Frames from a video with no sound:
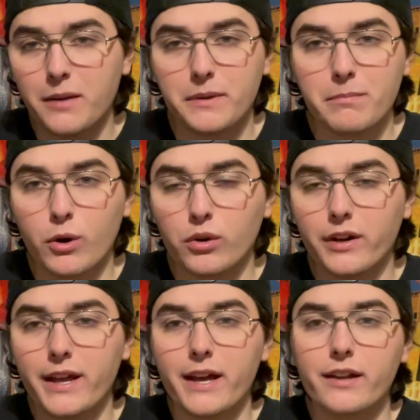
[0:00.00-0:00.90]
be
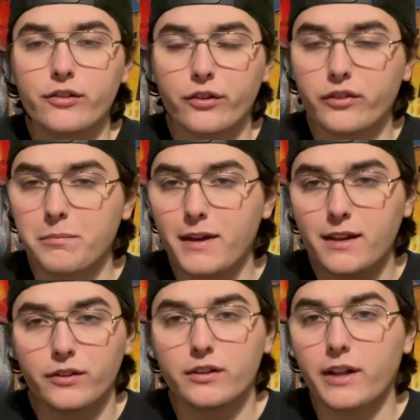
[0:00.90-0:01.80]
Motorhead. Just
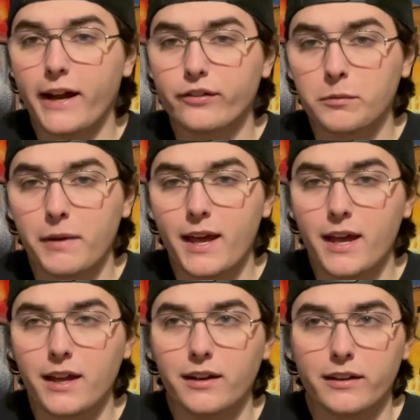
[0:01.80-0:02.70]
amazing classic
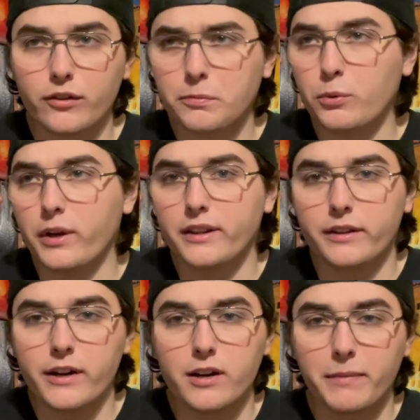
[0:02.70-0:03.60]
band. At this point,
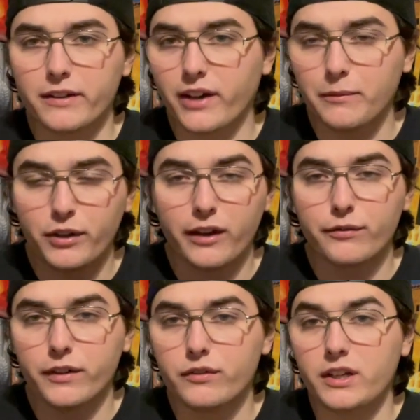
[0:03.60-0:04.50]
they're in my top 10 or
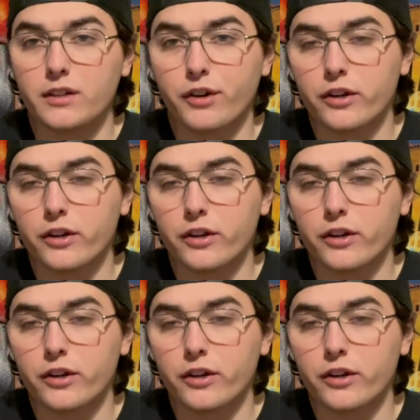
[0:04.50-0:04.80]
15 of all